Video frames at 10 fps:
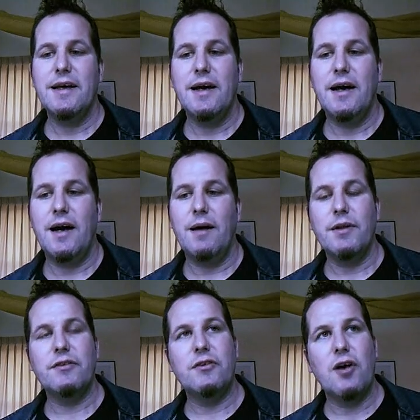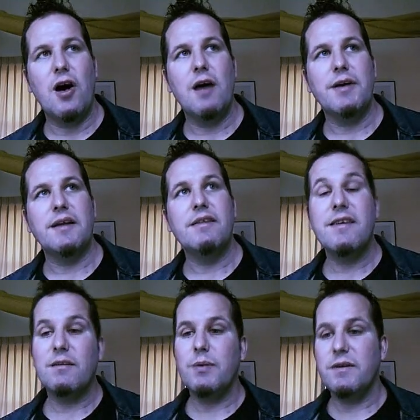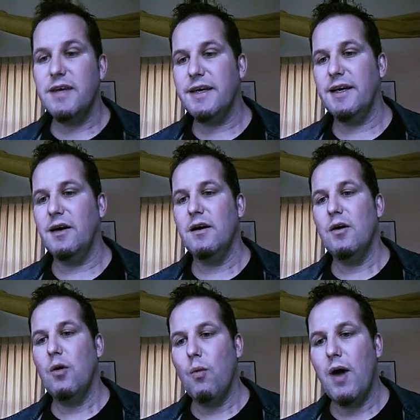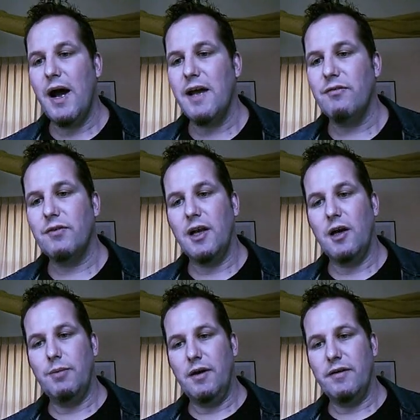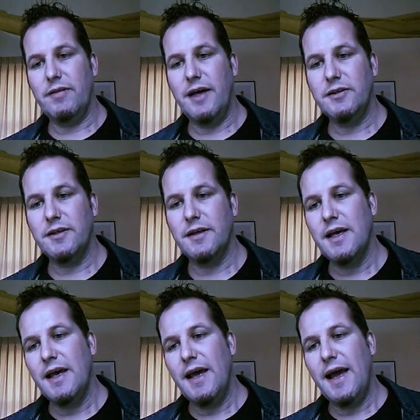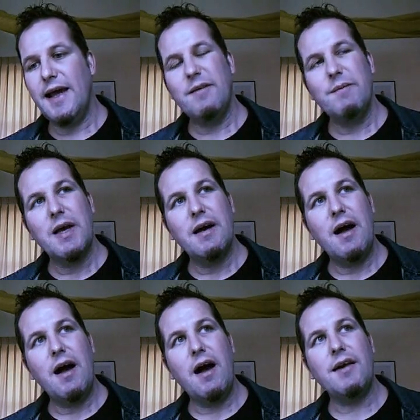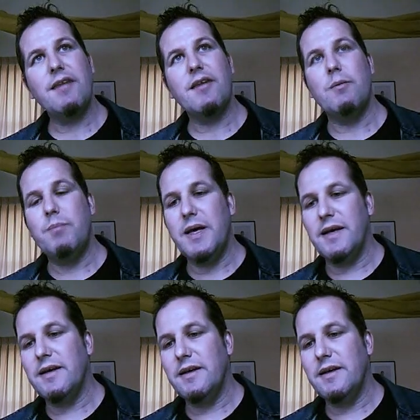that's driving this particular wave of globalisation. And another big